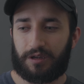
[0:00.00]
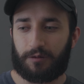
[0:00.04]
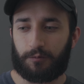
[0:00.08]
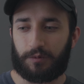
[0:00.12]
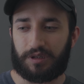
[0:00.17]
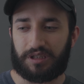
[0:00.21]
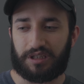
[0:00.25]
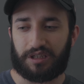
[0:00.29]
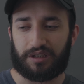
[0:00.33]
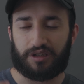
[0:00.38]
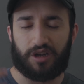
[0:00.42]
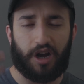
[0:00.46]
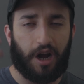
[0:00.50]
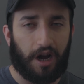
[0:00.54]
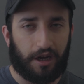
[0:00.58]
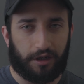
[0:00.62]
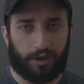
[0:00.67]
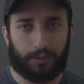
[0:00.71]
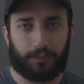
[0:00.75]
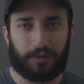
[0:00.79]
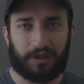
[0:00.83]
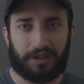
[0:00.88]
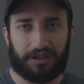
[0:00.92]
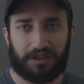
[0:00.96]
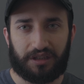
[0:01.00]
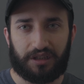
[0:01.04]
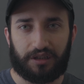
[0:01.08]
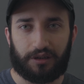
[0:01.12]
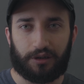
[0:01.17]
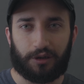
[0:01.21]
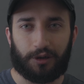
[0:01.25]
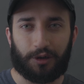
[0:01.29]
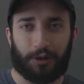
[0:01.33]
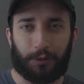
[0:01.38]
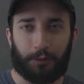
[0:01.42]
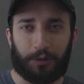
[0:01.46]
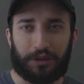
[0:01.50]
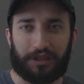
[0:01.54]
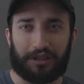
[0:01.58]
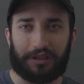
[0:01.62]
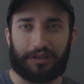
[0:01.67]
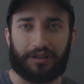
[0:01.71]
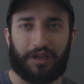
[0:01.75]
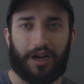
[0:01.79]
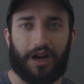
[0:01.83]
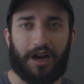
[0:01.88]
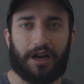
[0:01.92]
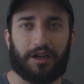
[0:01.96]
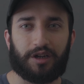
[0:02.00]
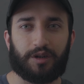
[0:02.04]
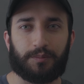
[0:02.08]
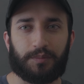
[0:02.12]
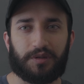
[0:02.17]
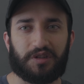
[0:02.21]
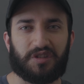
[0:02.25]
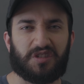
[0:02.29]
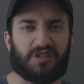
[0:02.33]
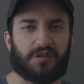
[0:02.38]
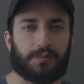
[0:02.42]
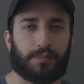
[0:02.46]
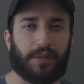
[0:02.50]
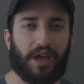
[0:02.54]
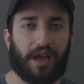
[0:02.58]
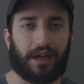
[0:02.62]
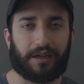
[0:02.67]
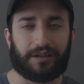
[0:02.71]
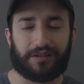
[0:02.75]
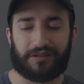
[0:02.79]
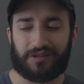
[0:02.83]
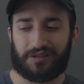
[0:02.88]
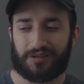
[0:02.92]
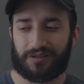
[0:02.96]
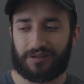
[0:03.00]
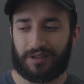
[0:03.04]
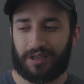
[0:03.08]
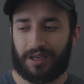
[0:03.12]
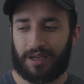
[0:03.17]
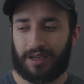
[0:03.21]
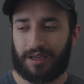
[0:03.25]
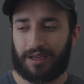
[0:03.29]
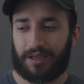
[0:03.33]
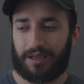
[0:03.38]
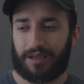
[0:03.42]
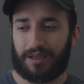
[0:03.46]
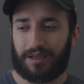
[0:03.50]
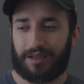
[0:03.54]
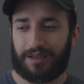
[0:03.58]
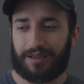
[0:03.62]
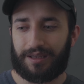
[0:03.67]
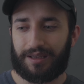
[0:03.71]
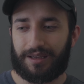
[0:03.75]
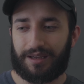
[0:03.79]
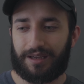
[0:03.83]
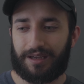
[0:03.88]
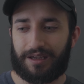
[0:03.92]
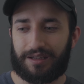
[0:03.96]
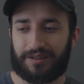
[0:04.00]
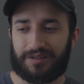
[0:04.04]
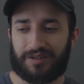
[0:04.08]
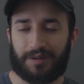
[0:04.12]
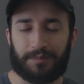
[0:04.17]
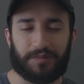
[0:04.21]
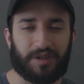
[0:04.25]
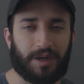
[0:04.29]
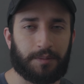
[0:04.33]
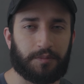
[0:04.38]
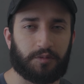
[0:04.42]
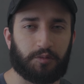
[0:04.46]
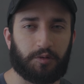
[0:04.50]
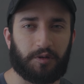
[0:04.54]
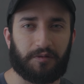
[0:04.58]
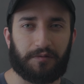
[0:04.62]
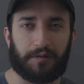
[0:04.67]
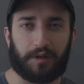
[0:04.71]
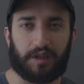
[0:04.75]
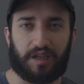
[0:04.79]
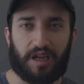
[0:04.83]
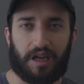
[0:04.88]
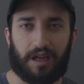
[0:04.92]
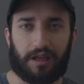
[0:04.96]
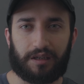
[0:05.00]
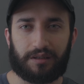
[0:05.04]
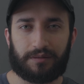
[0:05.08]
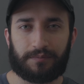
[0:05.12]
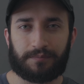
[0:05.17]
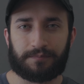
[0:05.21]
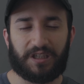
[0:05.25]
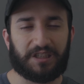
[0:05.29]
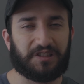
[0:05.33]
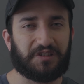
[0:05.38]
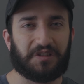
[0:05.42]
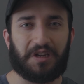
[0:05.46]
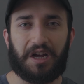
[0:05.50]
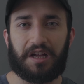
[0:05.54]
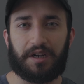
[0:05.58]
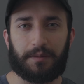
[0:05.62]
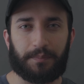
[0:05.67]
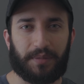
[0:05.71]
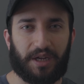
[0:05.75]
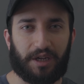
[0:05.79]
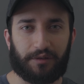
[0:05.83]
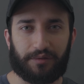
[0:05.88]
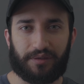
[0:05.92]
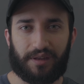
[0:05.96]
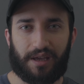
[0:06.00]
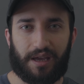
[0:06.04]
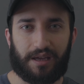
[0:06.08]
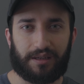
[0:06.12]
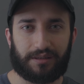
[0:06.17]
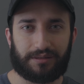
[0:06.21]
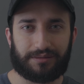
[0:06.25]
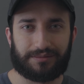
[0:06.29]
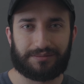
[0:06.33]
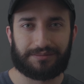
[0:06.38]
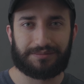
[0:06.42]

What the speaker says: We get caught up in gear, we get caught up in specs, and sometimes we forget it's not about that.